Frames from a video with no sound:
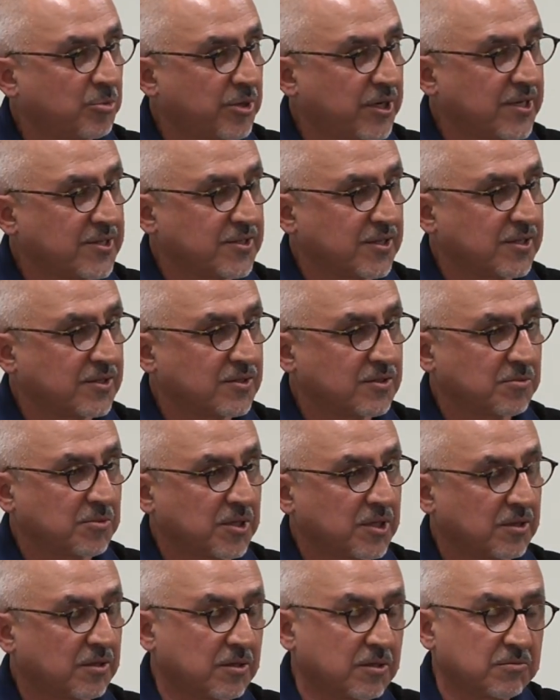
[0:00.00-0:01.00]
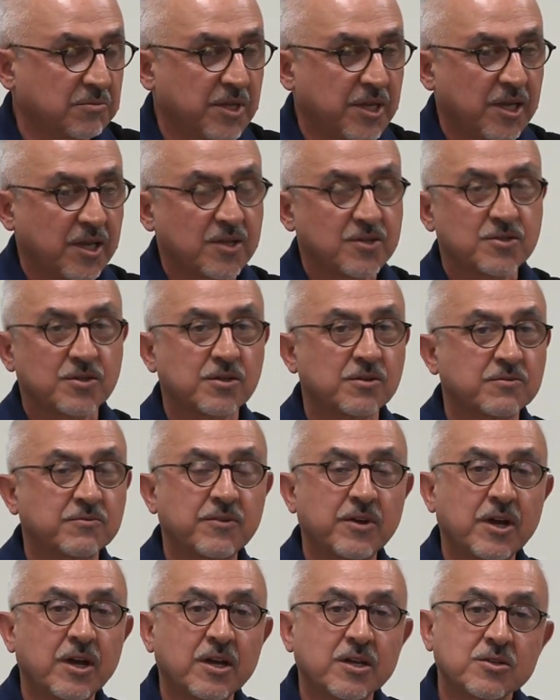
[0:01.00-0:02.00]
presence. I mean, the days of
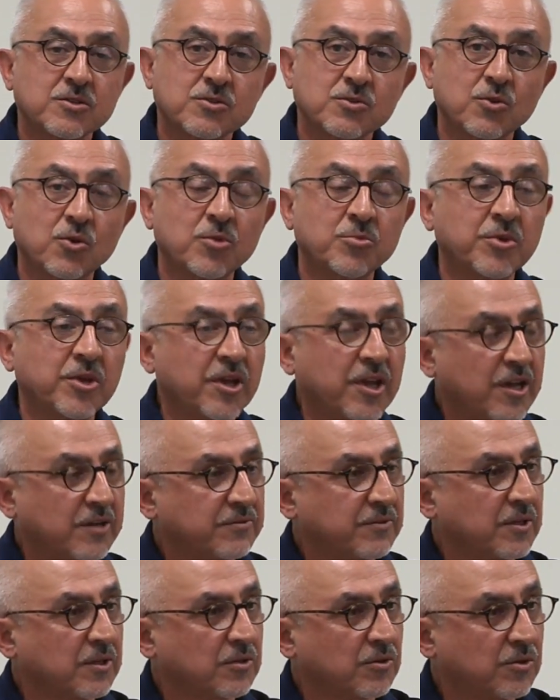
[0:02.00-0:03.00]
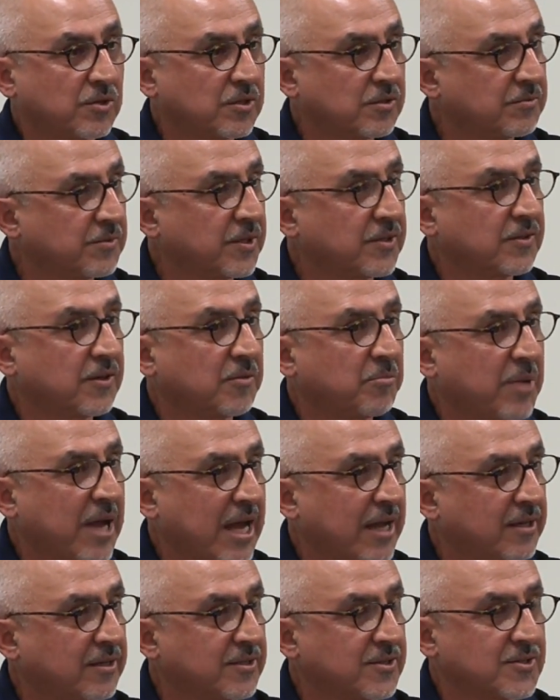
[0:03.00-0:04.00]
storming heaven or the winter
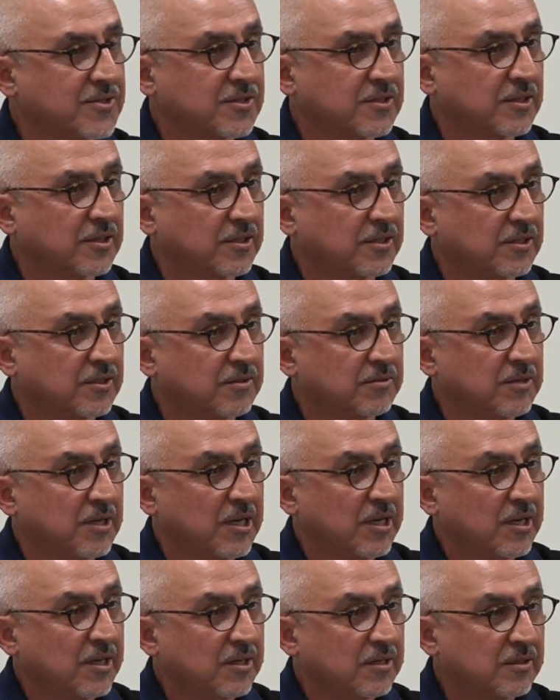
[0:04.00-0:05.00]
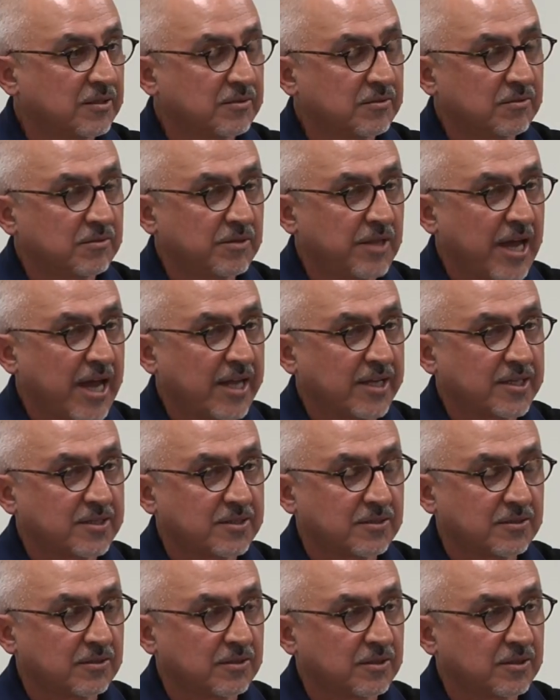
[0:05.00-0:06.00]
palace, uh,
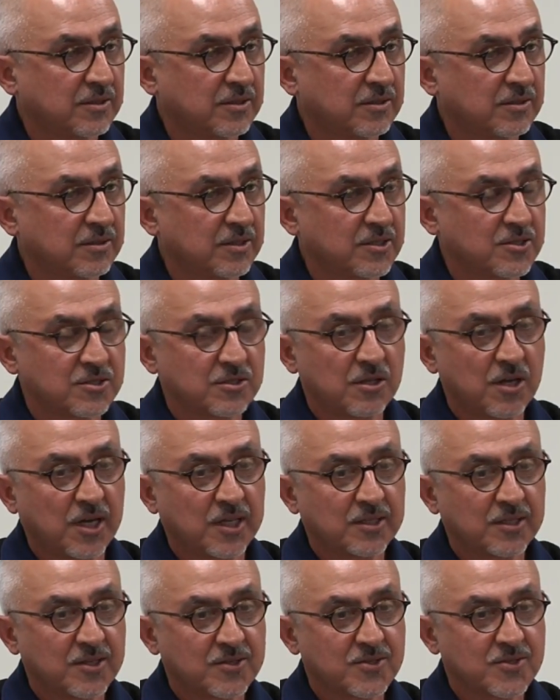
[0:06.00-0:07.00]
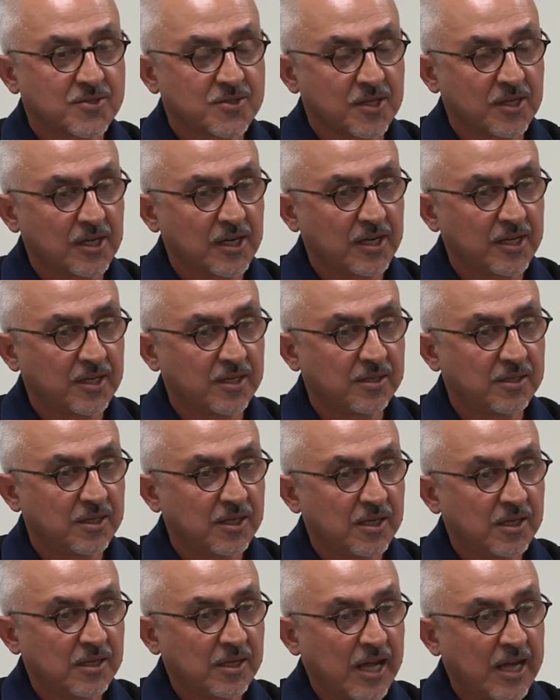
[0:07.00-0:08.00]
that uh, is not necessarily,
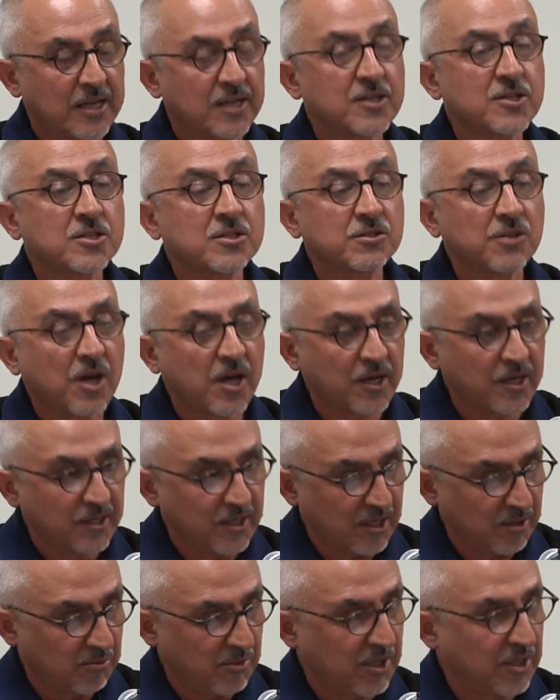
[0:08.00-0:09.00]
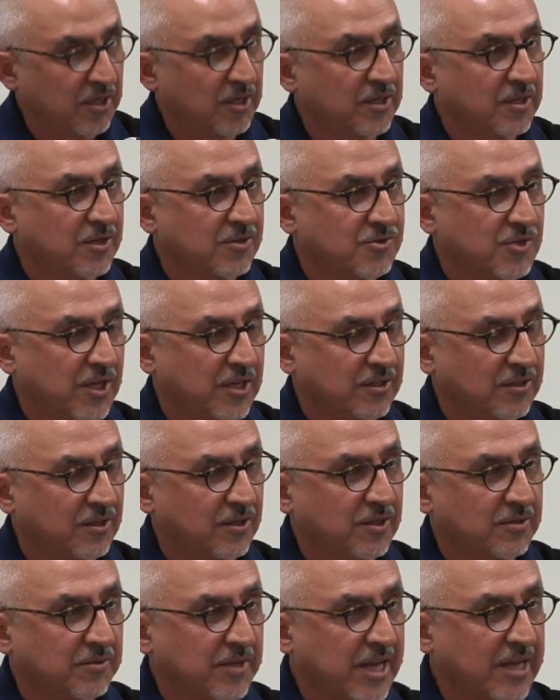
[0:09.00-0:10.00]
at least not on the immediate agenda.
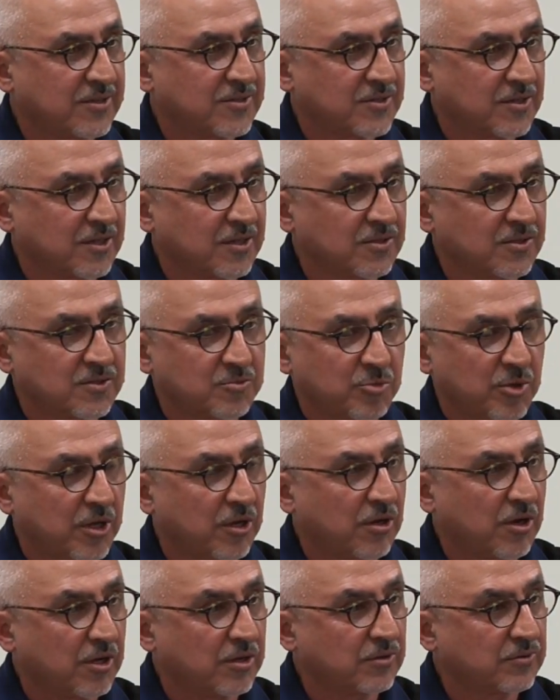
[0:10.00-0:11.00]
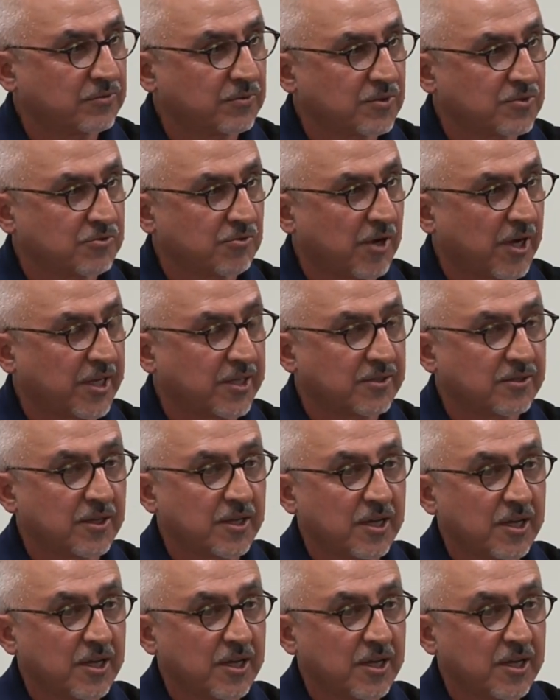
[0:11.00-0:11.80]
In that sense, Plekhanov was right.